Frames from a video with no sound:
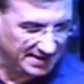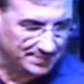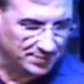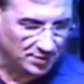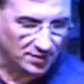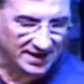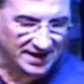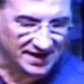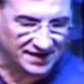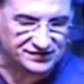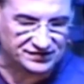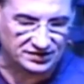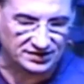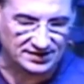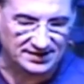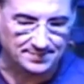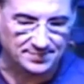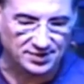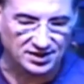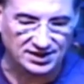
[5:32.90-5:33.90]
people
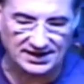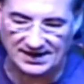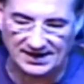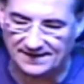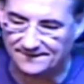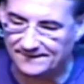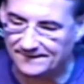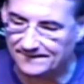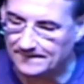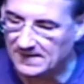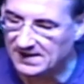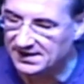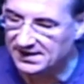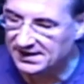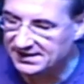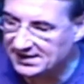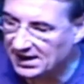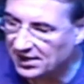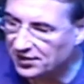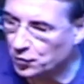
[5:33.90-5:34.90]
actually believe.
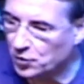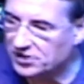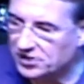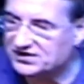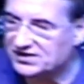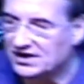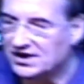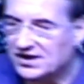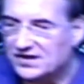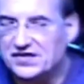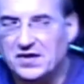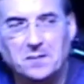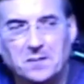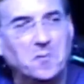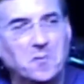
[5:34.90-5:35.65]
In other words, the